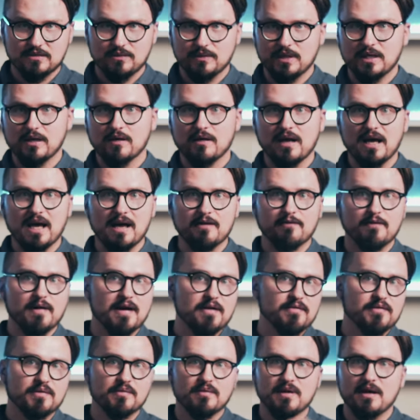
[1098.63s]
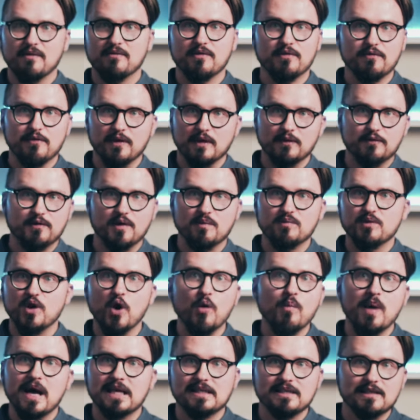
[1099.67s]
we're gonna have every, everything from
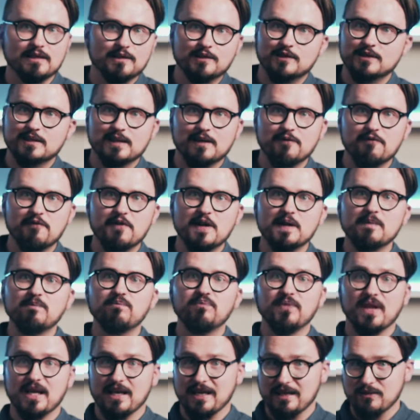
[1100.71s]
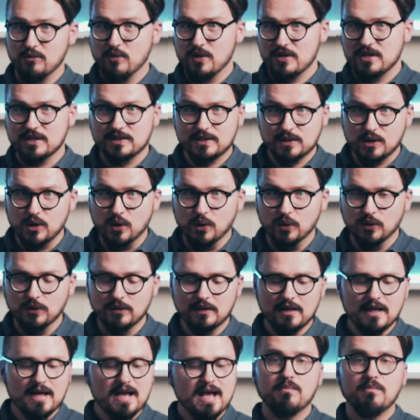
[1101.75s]
Nomatic or something, which is cool.